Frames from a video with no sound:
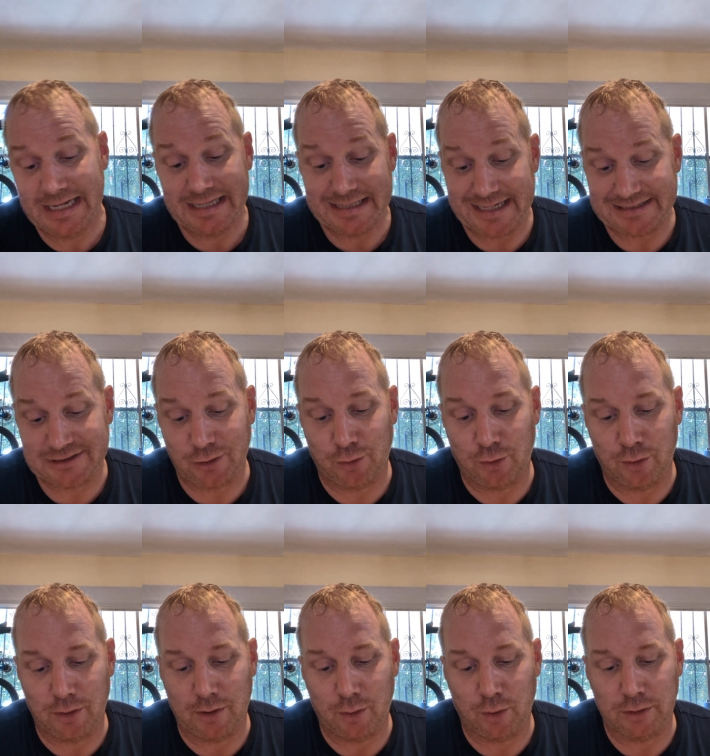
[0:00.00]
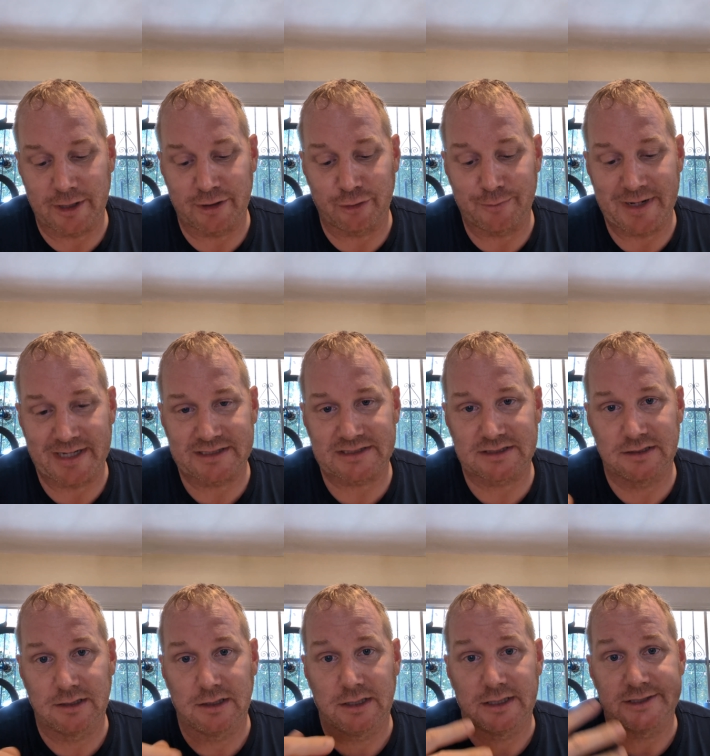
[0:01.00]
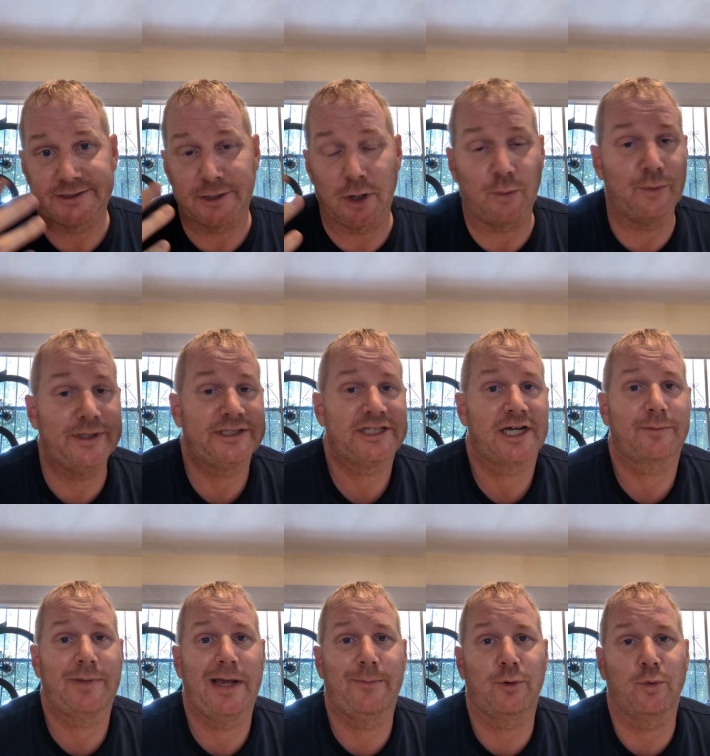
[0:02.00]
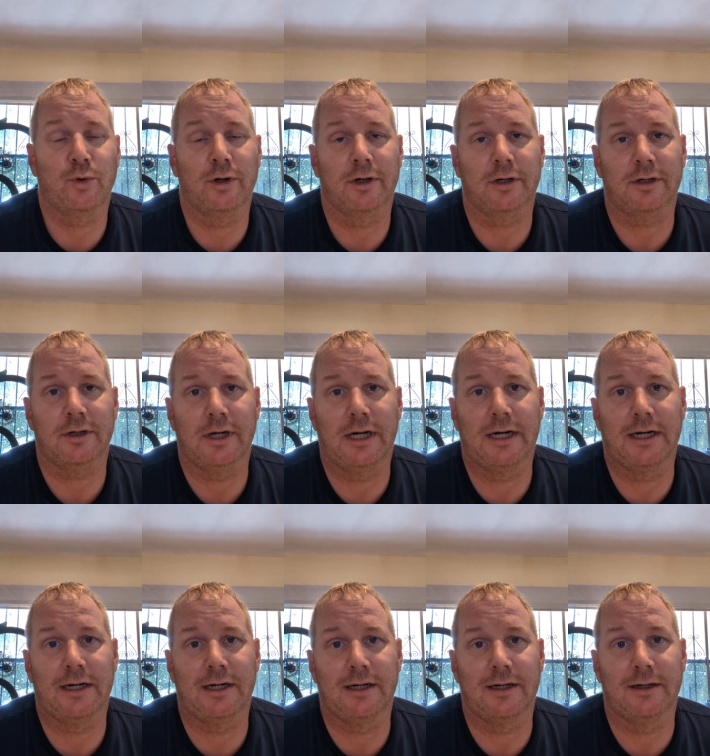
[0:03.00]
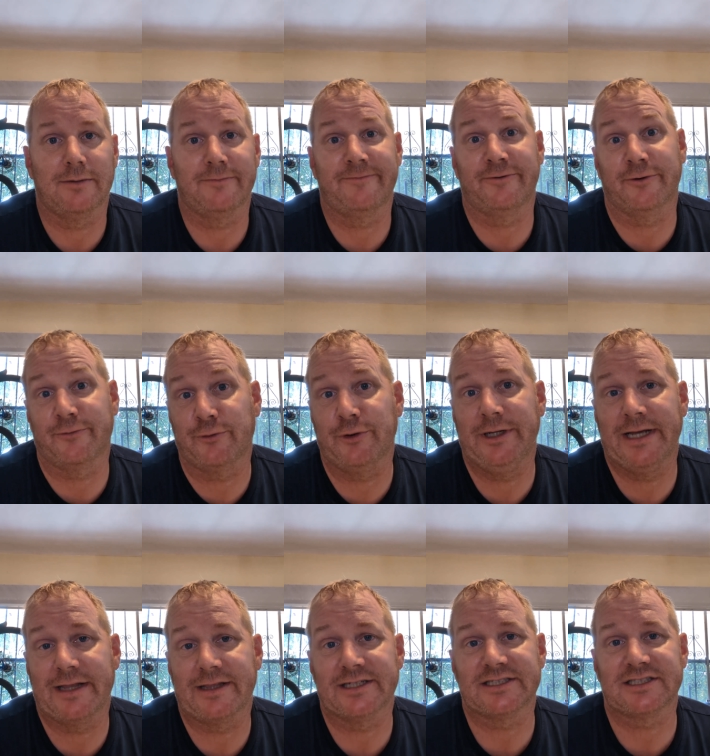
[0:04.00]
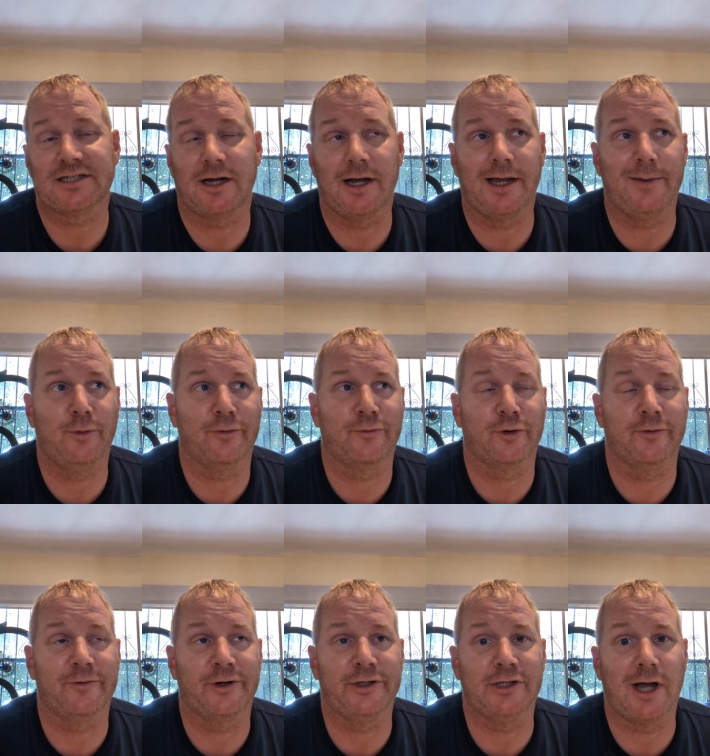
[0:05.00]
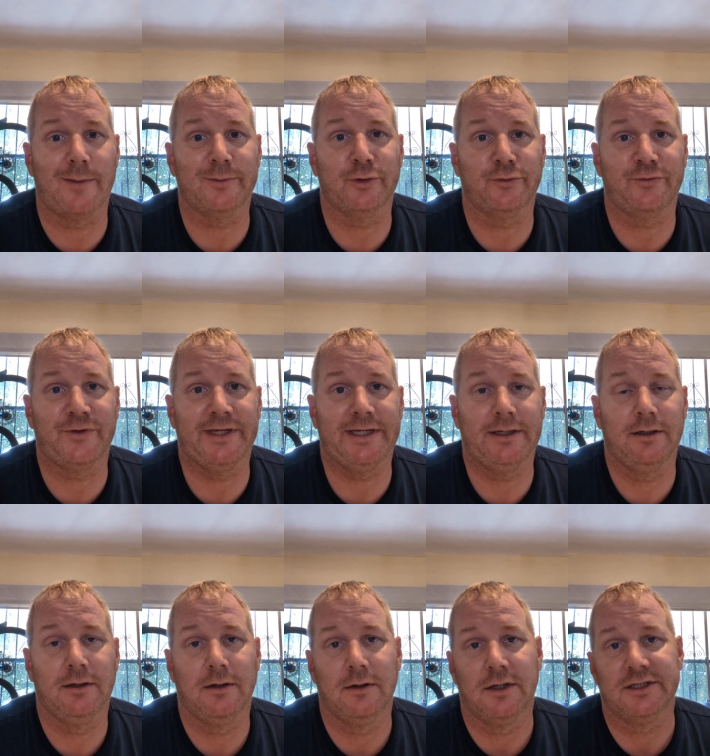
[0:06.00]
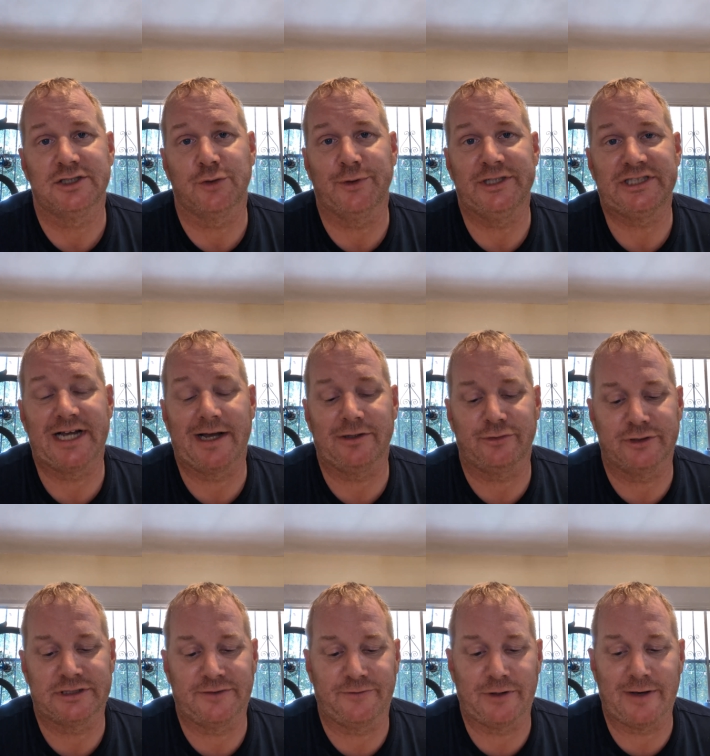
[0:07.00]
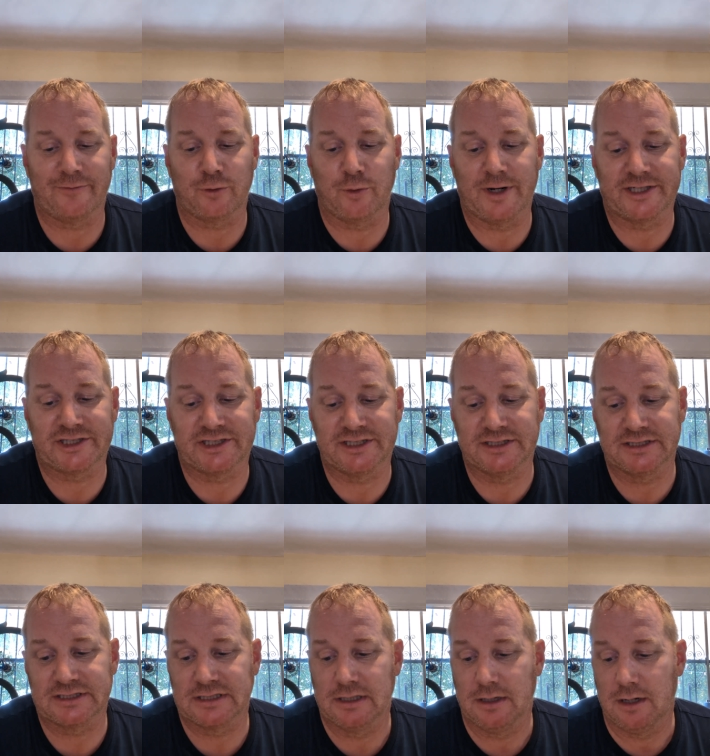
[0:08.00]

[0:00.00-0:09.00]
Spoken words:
that's a whole other mess. So we check paperwork for free at this time or for a very nominal fee. So reach out to us if you have questions.